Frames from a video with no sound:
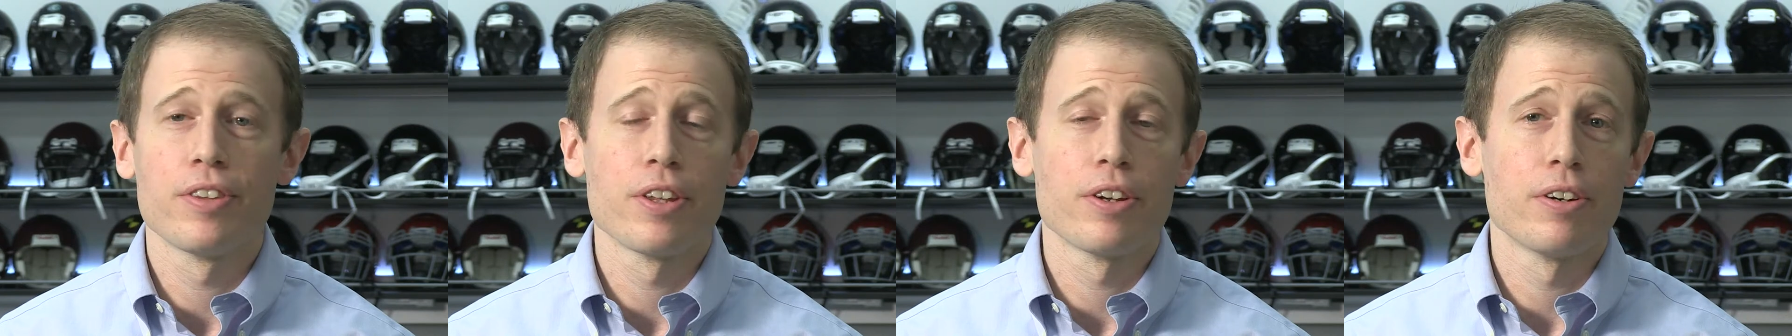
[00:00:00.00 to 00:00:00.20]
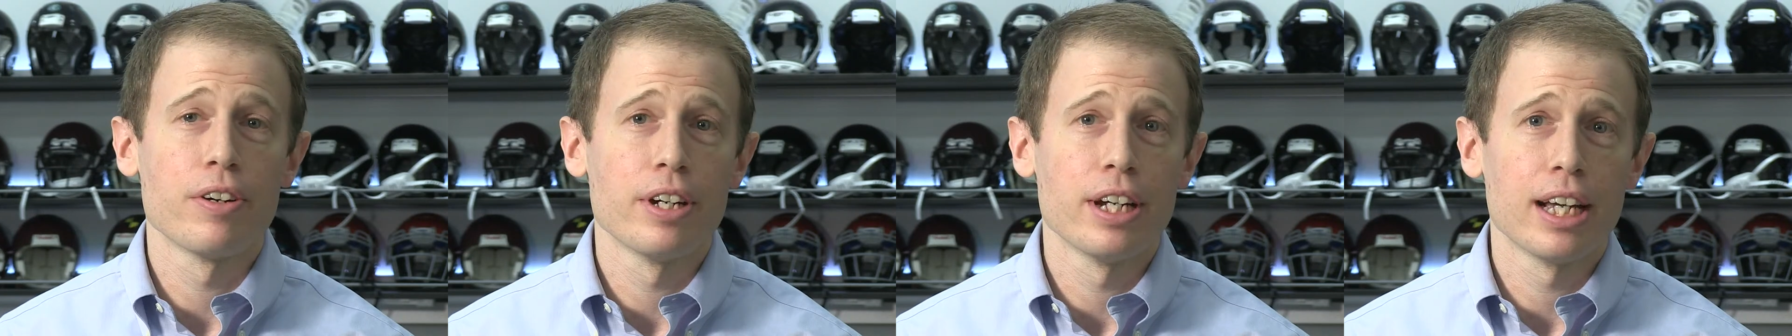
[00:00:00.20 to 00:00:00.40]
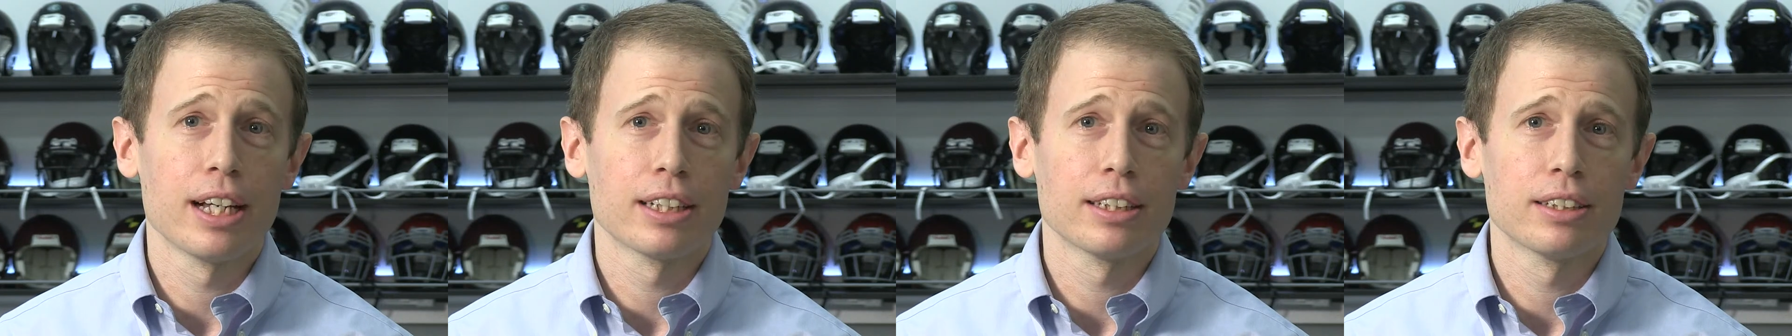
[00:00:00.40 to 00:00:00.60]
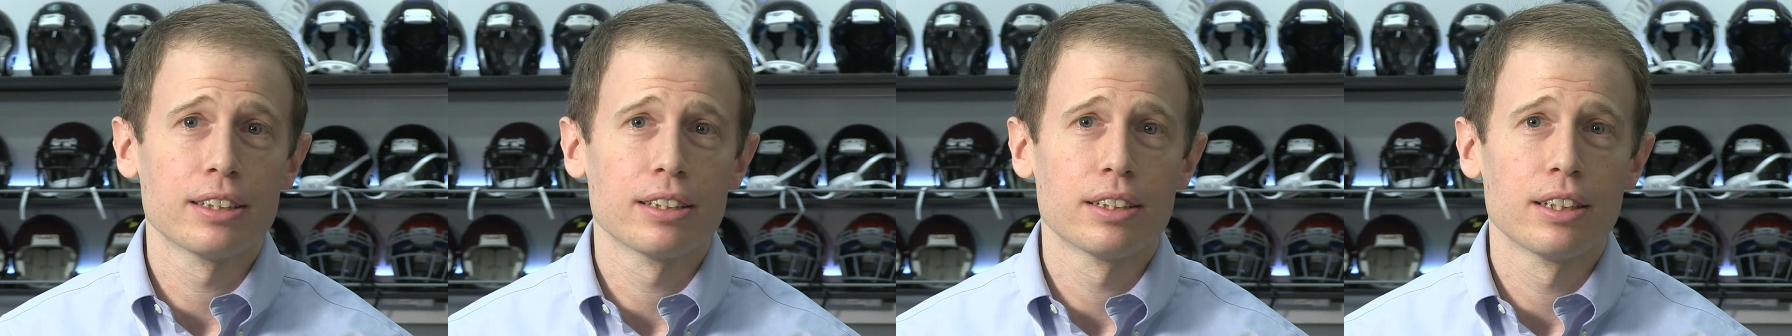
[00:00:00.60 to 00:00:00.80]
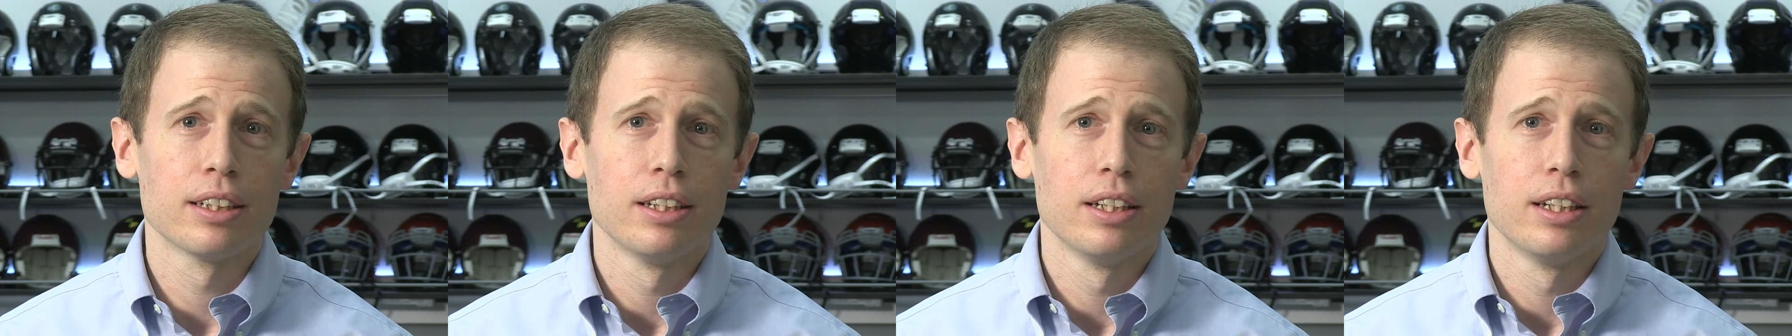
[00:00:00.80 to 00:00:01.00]
to their
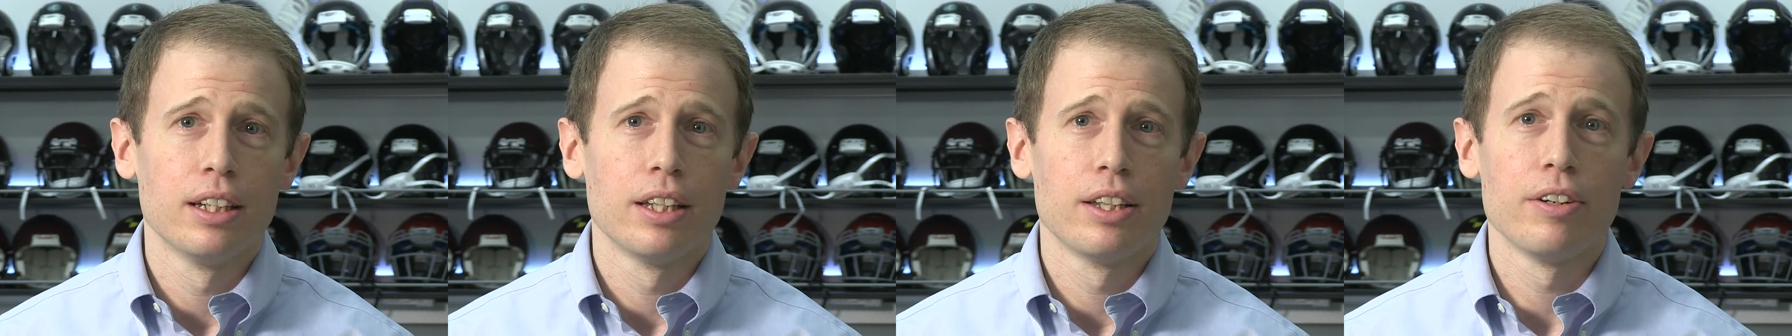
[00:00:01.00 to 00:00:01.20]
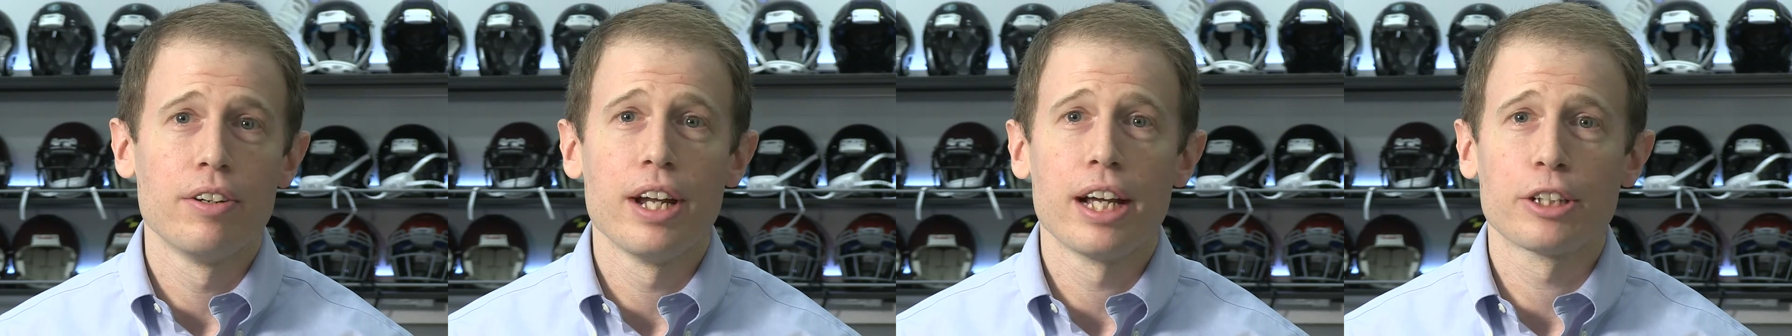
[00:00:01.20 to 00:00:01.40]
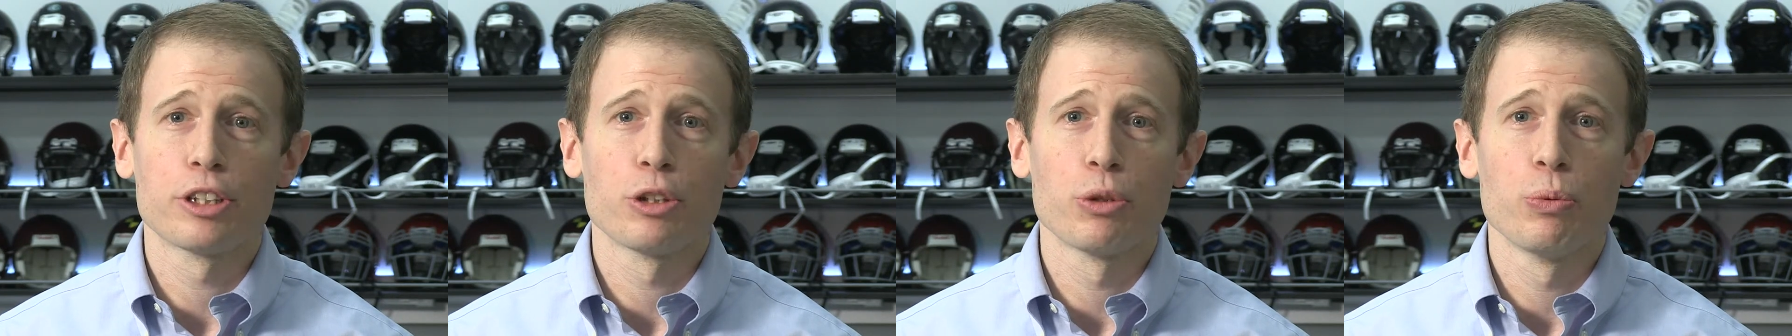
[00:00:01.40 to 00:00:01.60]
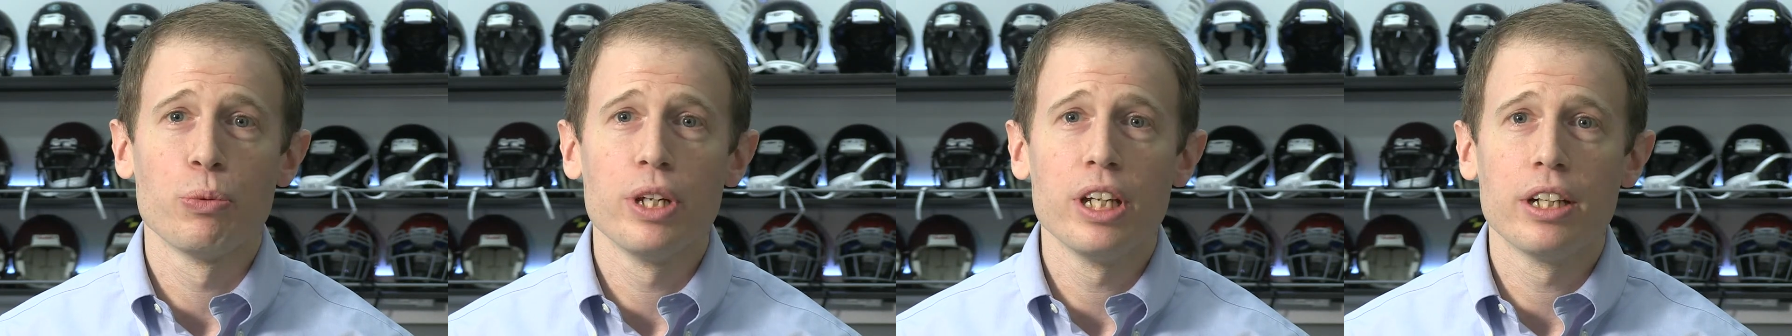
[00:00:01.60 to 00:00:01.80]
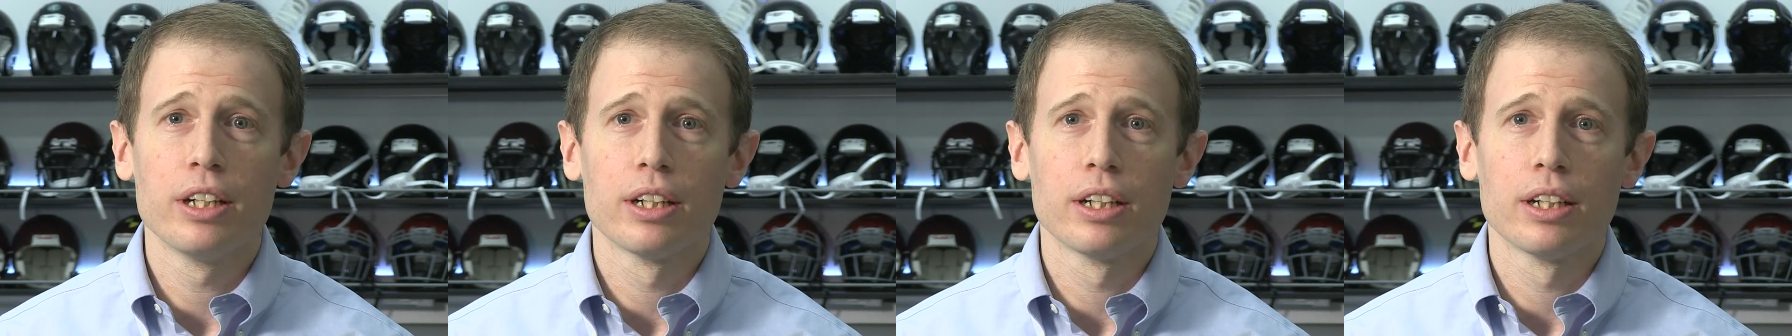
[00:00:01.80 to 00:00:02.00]
necks, their necks are
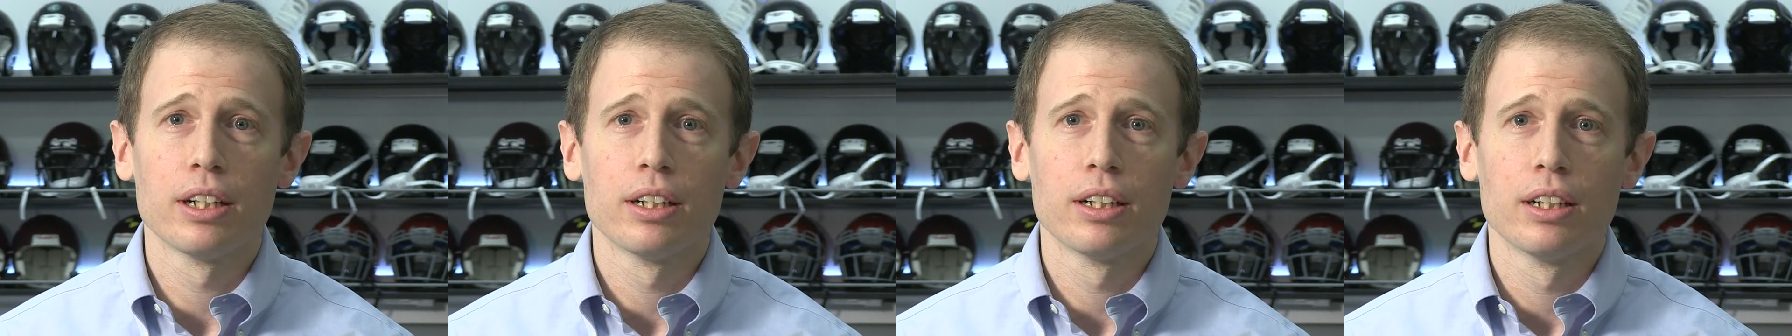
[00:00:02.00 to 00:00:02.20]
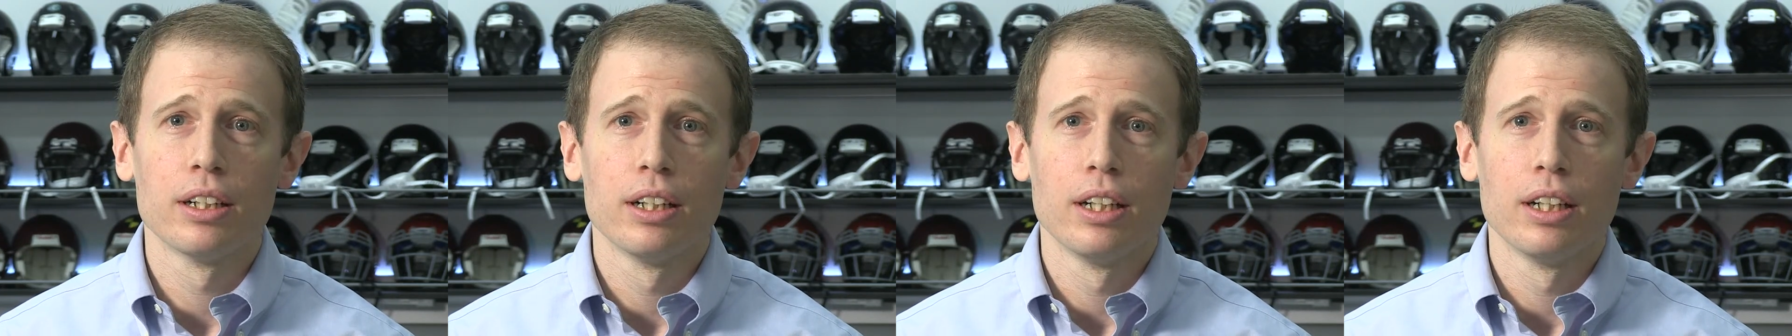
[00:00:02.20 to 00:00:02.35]
weaker,